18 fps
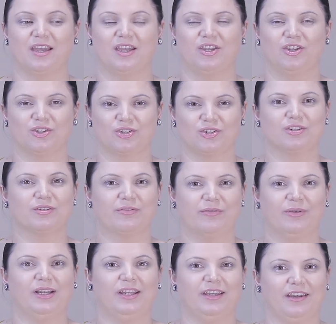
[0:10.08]
You should
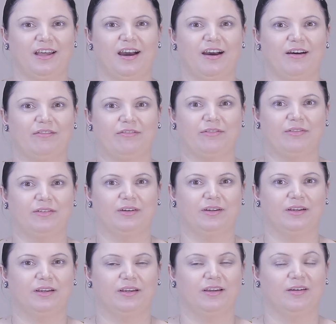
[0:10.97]
feel enough,
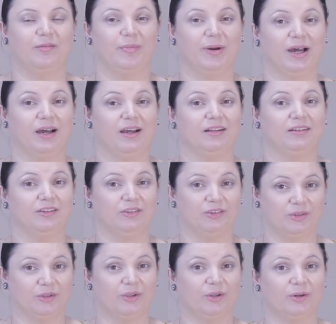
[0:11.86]
but
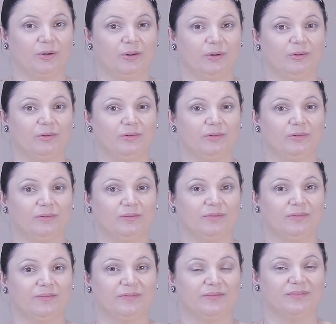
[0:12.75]
do you?
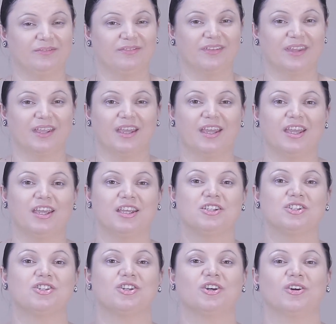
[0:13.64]

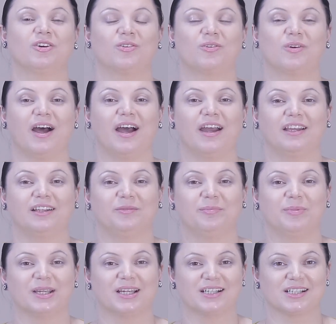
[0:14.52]
It's your
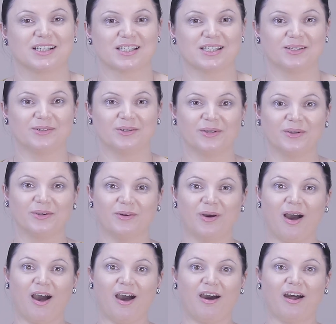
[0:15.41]
right because who
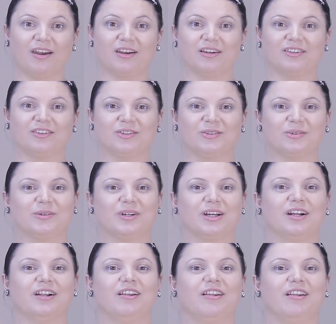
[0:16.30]
you are
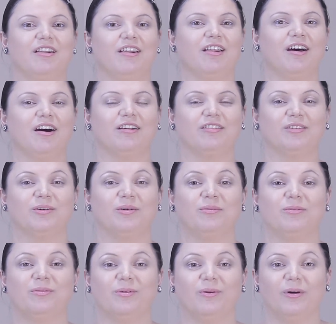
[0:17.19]
took a lot
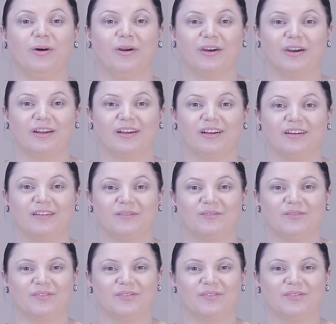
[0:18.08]
of work.